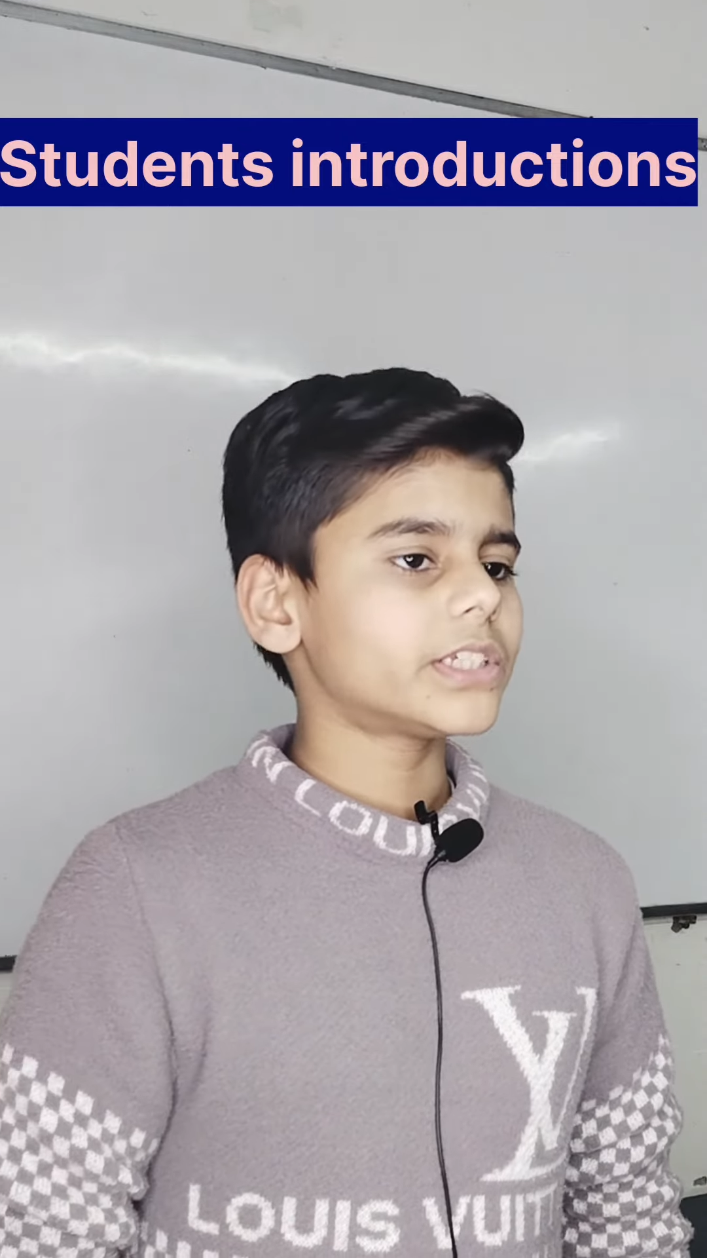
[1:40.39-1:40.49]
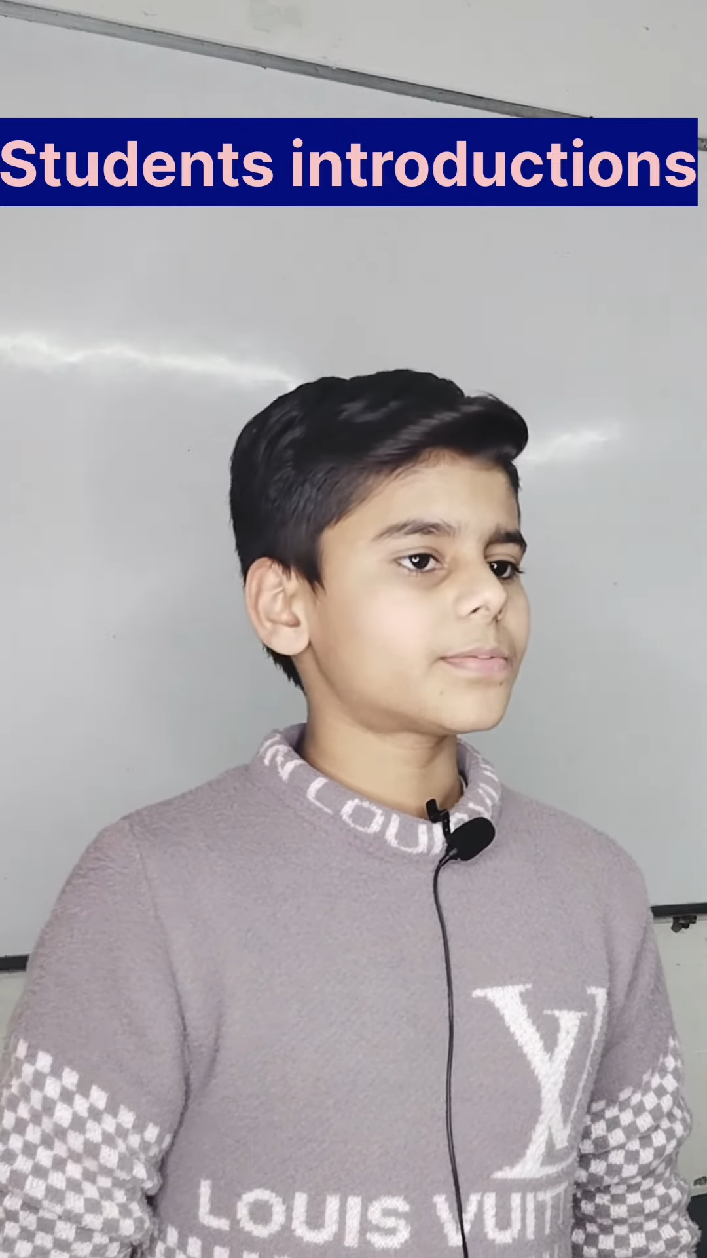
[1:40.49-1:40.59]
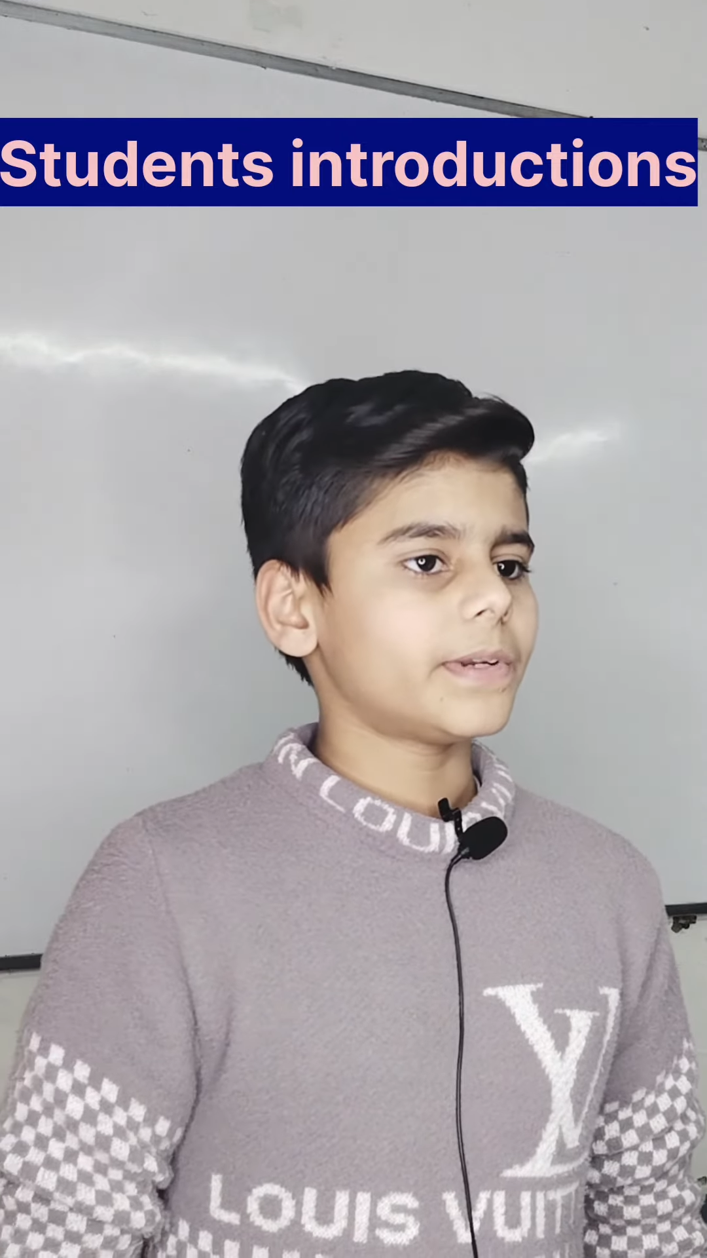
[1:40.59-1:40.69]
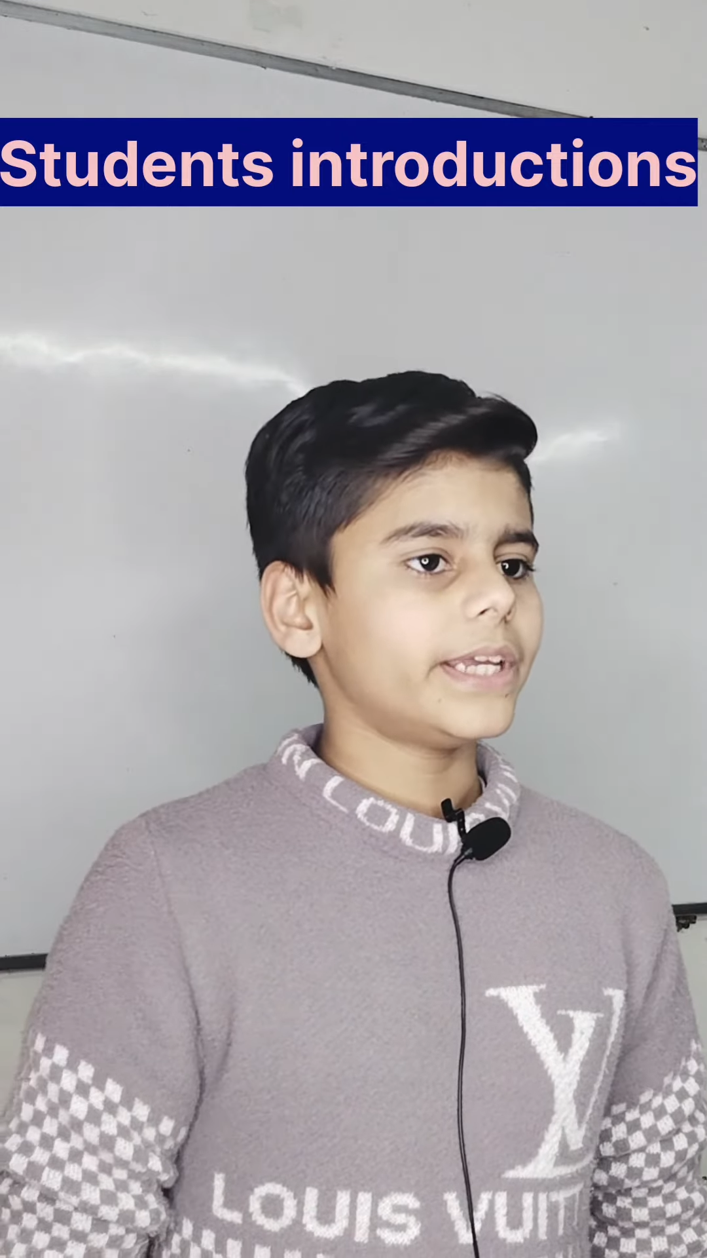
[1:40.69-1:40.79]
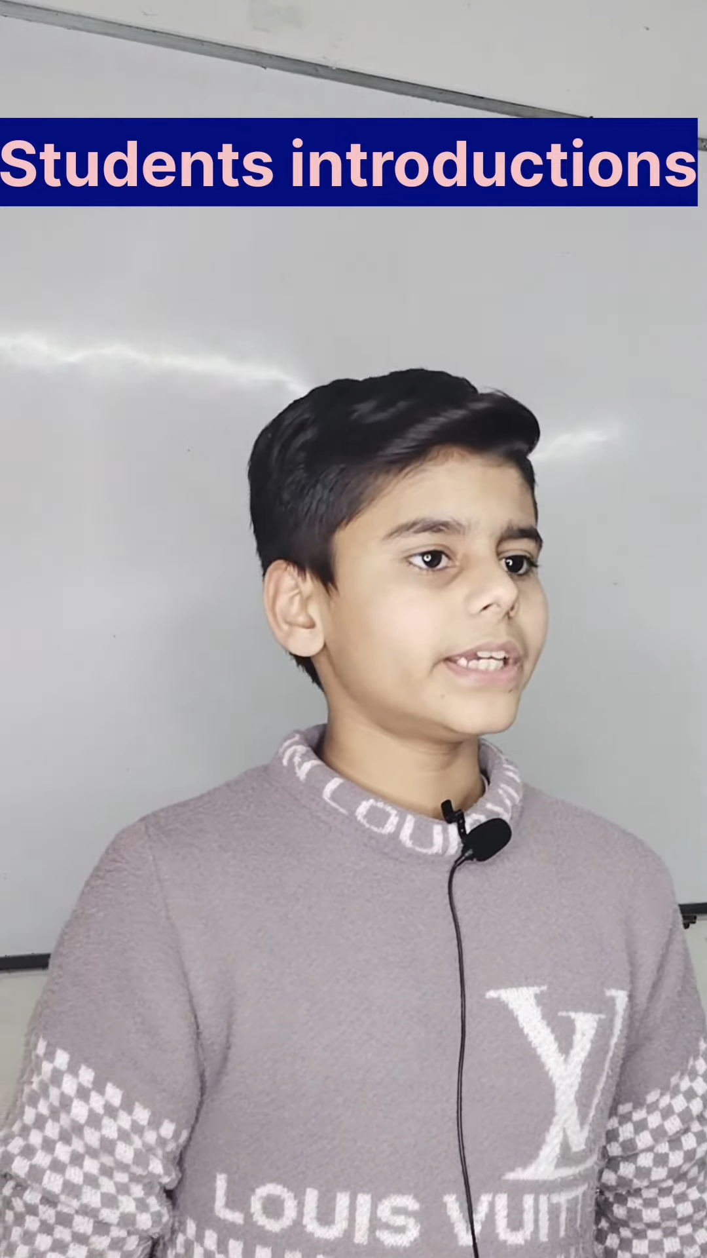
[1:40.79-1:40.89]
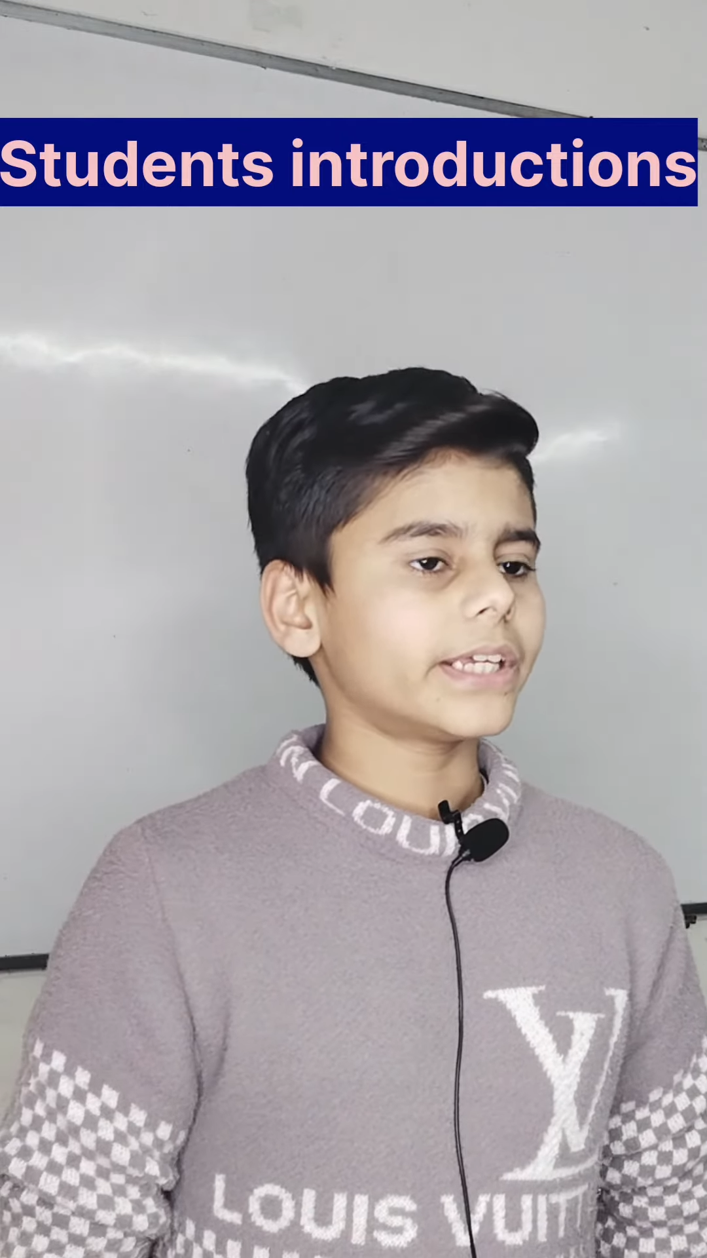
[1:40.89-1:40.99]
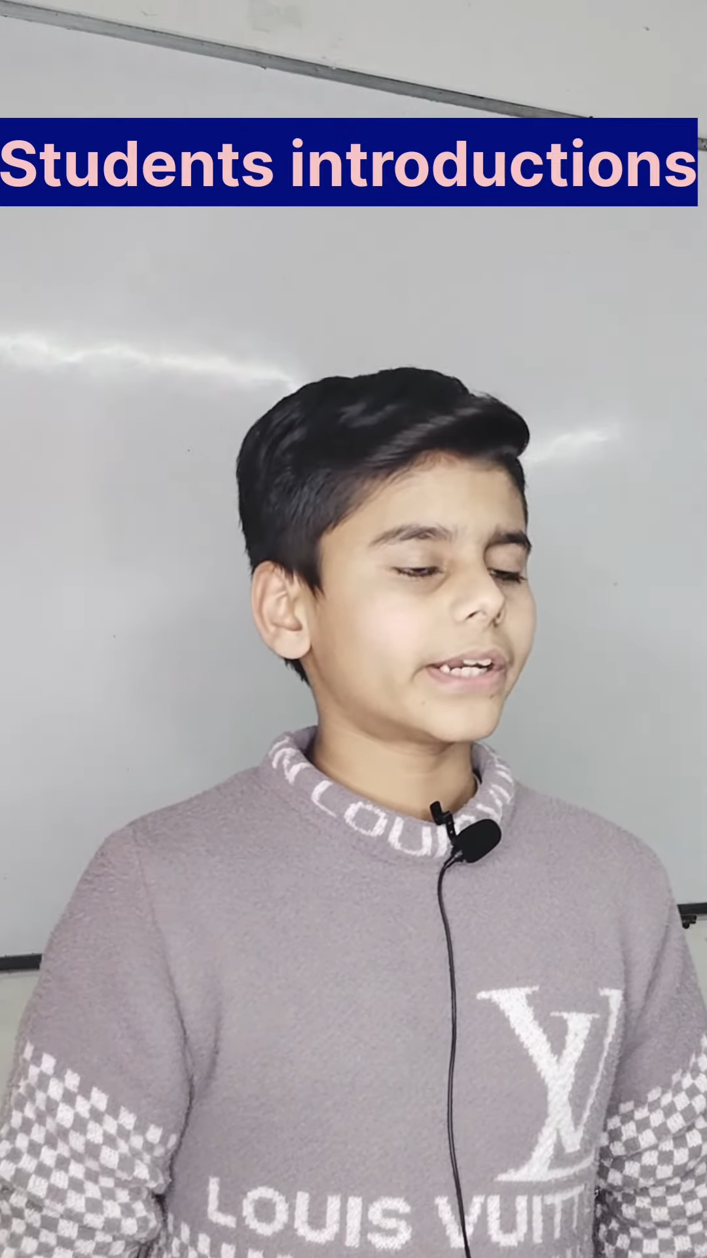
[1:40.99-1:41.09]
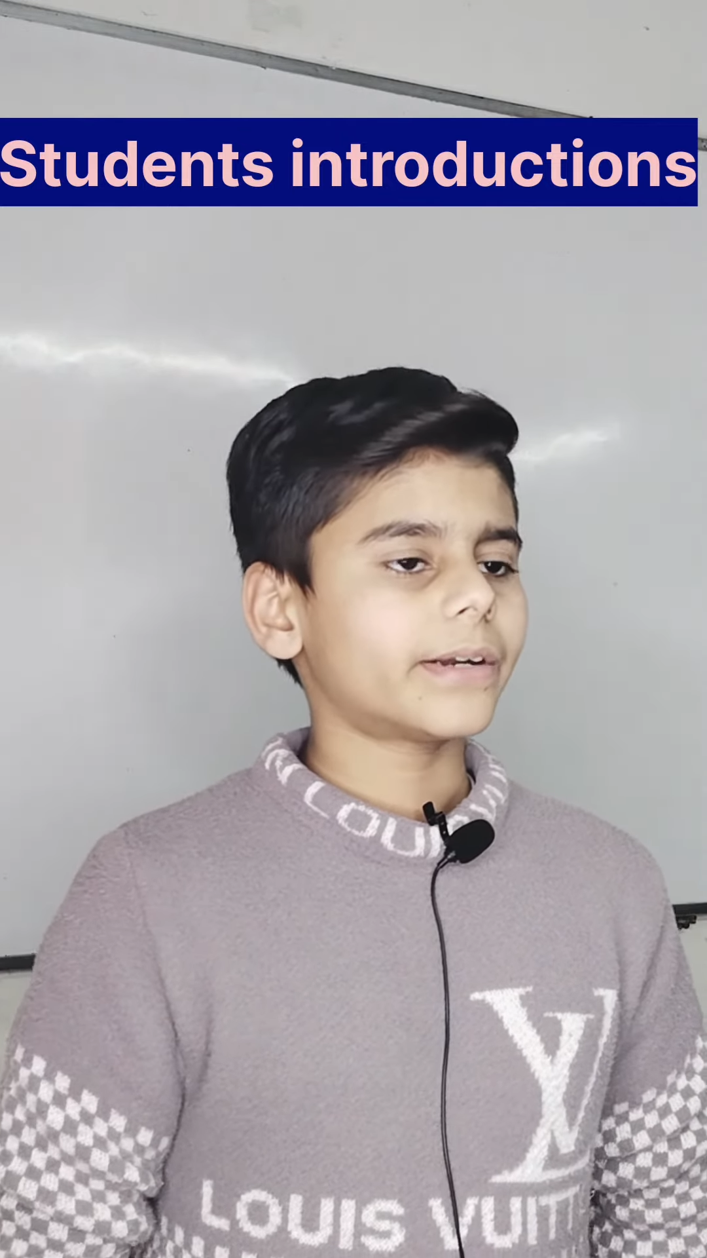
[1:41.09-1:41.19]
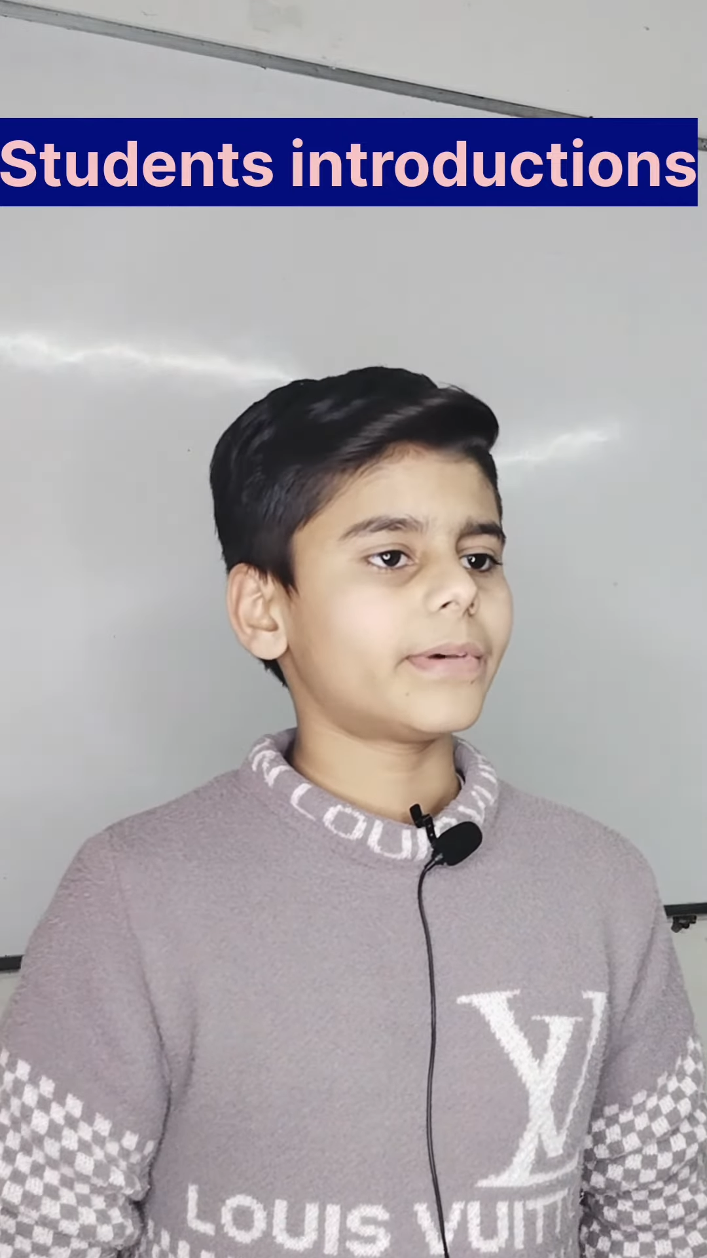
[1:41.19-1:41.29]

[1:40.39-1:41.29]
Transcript: is playing cricket.